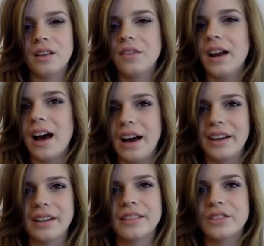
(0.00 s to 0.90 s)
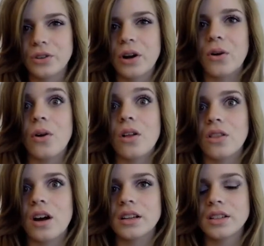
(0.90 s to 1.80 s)
even I struggle a
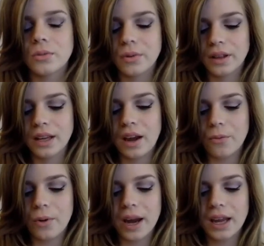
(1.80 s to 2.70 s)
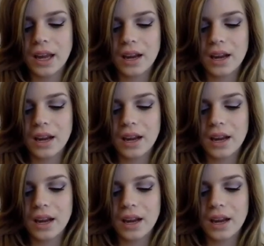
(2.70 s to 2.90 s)
lot to really get right,